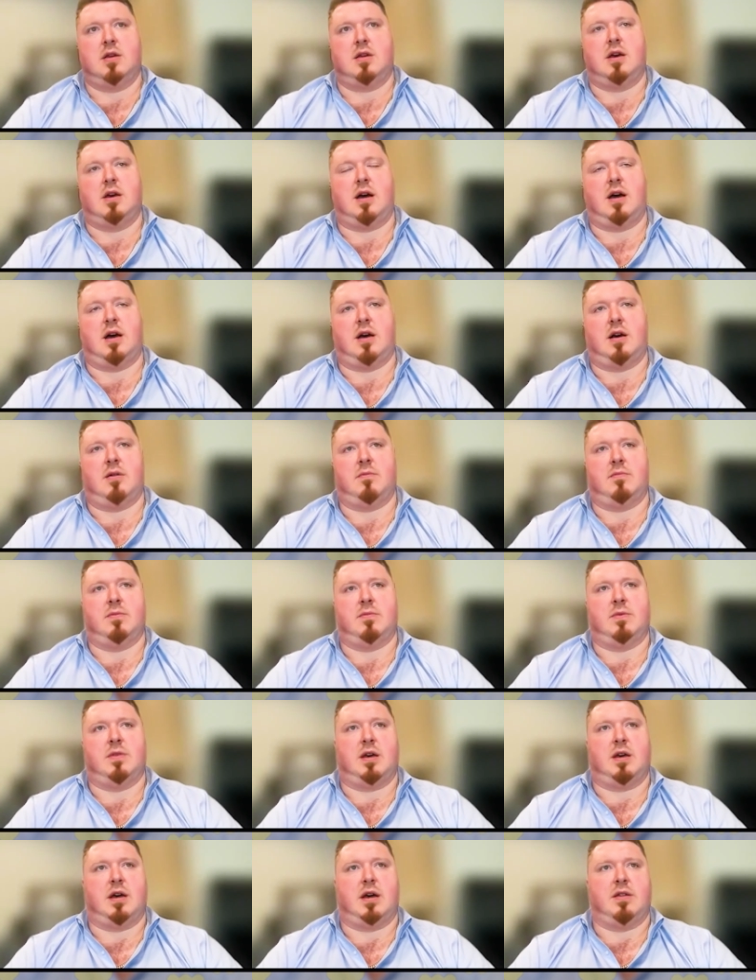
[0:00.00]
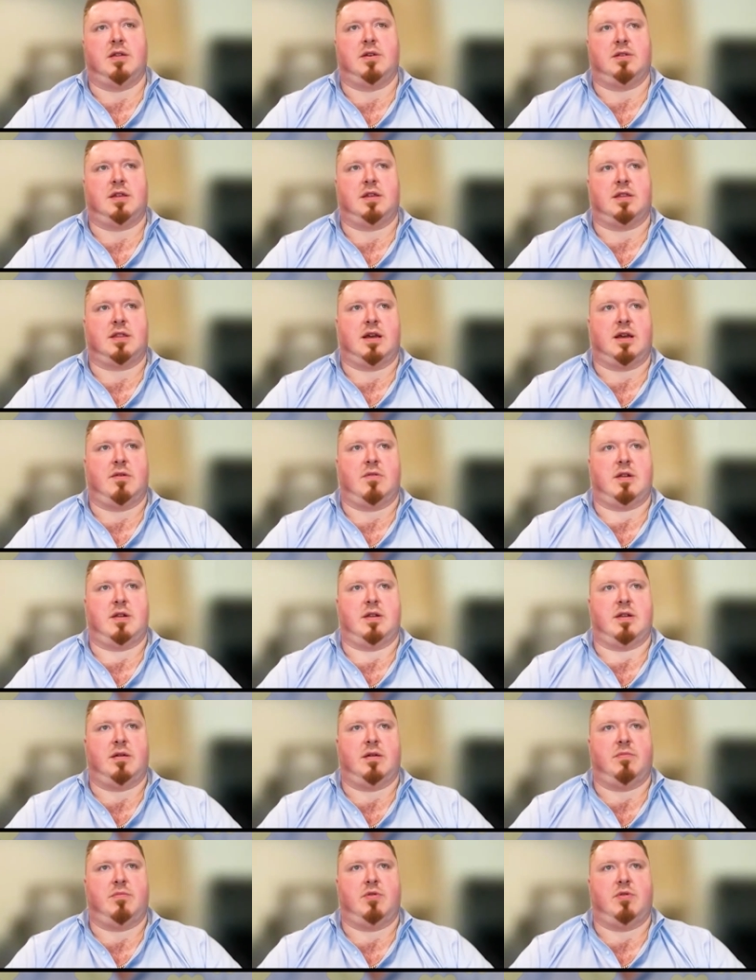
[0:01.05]
The other thing that I
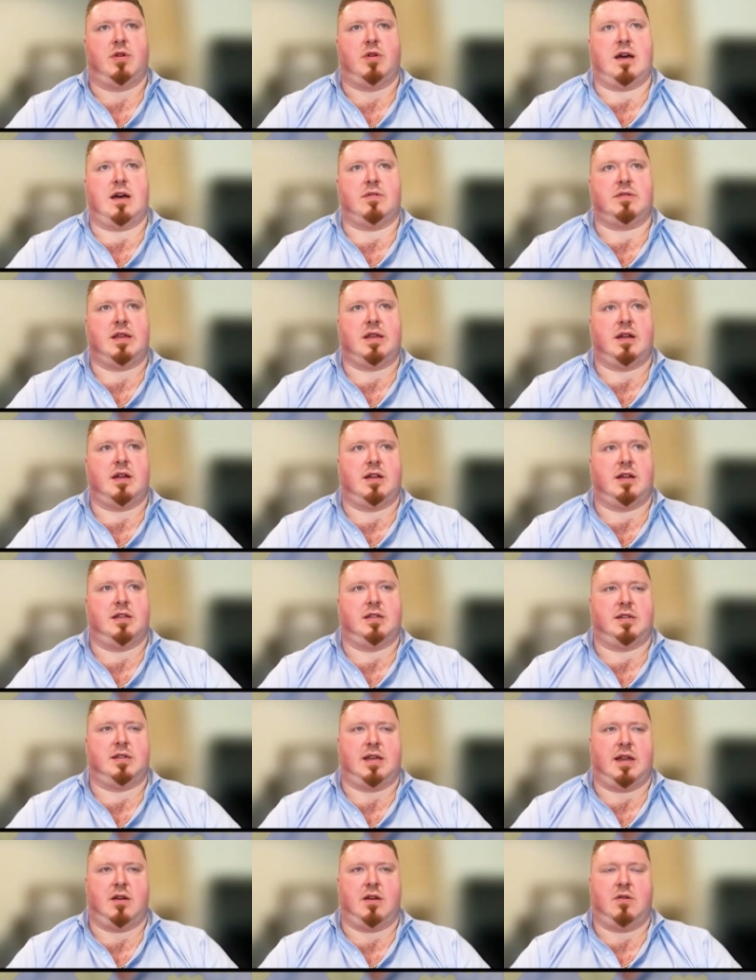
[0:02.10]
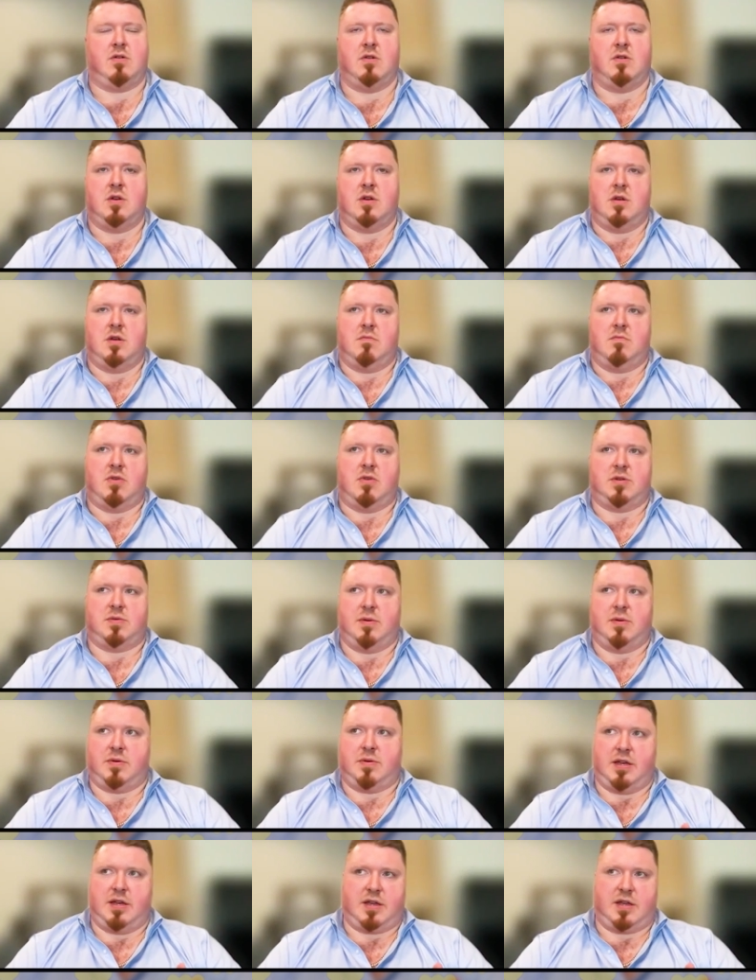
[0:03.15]
wanted to put out there is I know most
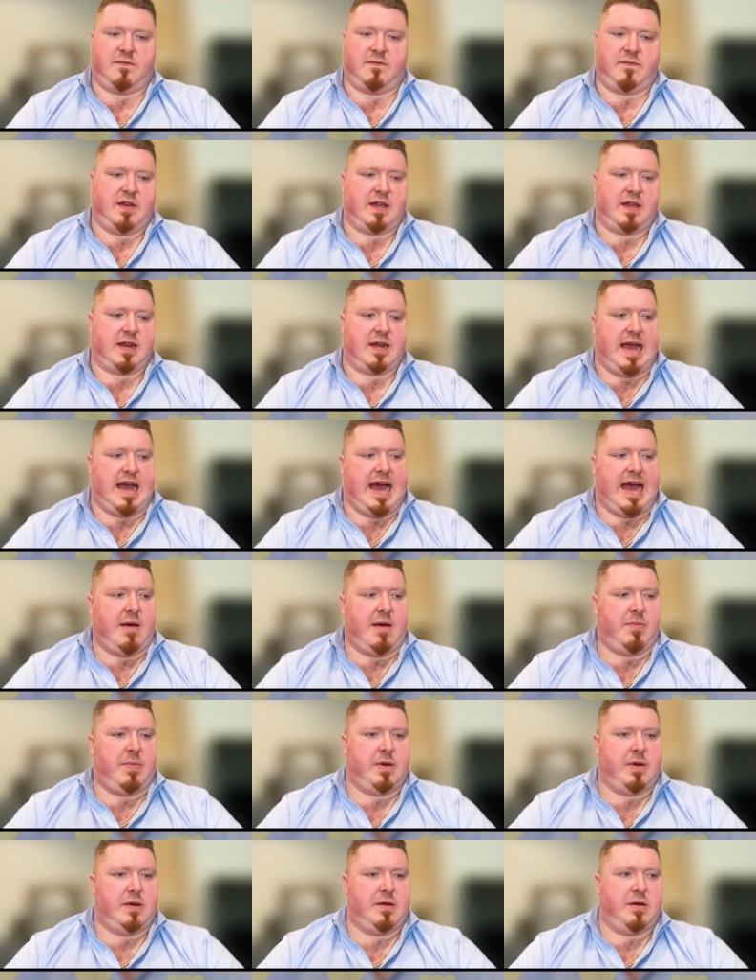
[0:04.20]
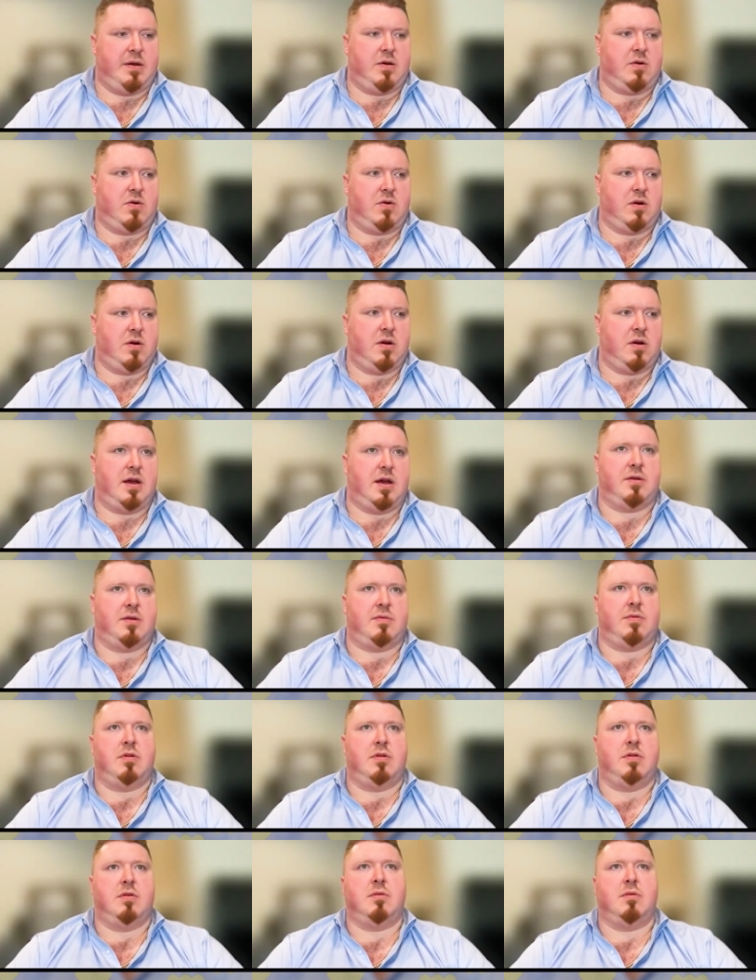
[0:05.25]
people think of like an app and or other
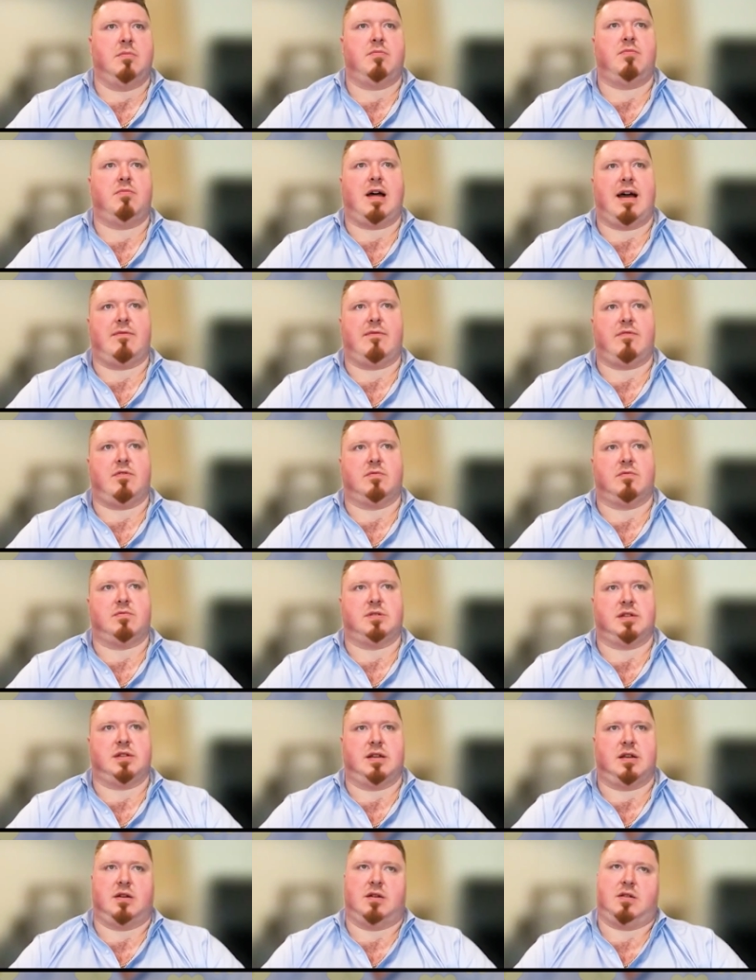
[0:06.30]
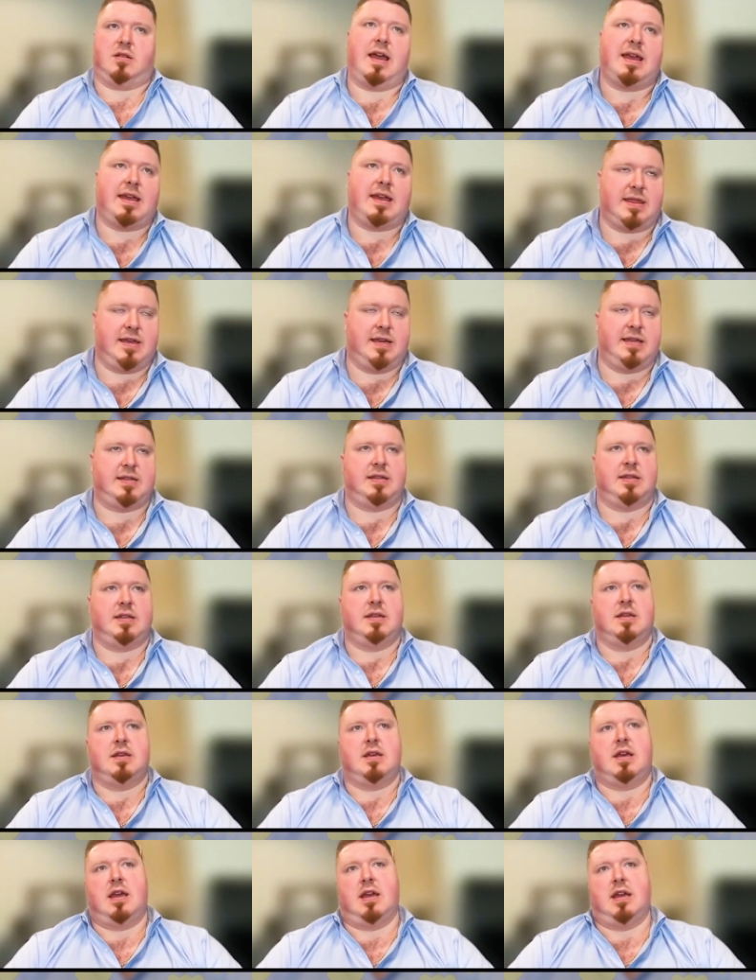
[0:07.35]
platforms that are like this,
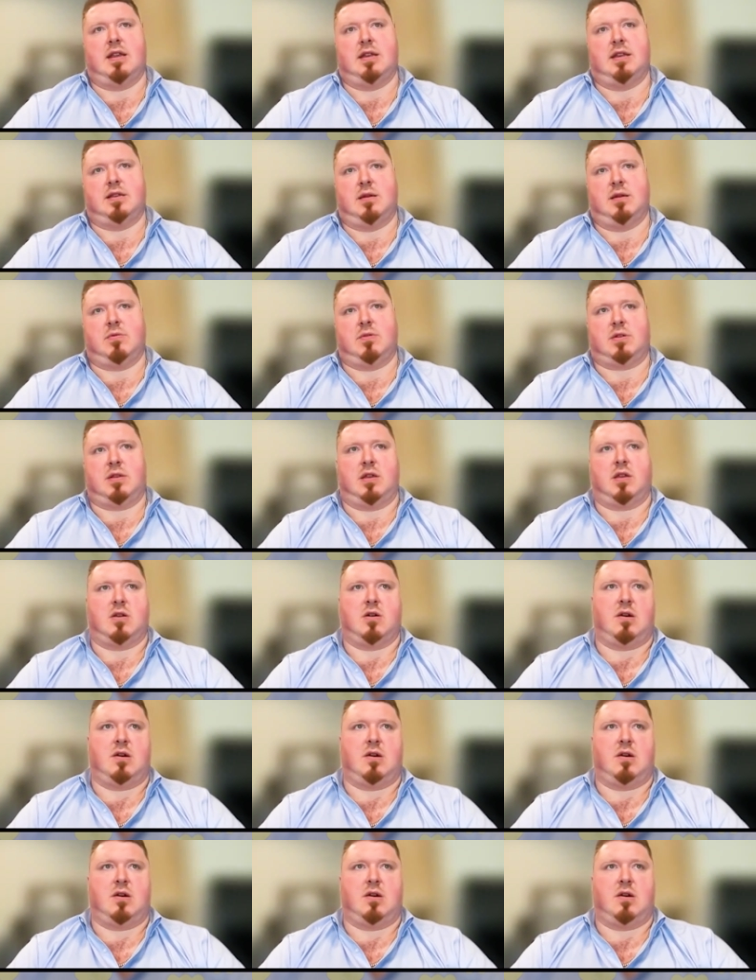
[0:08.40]
and typically you